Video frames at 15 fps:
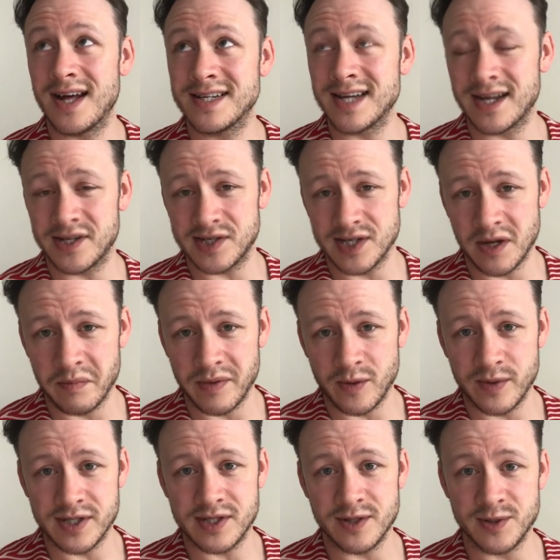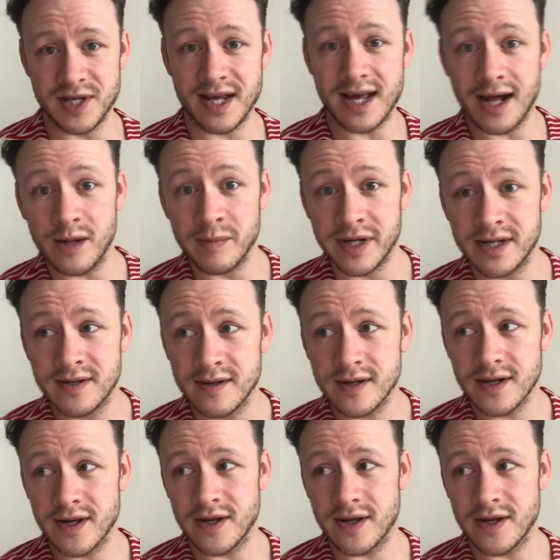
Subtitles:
dance number with Susan Calman,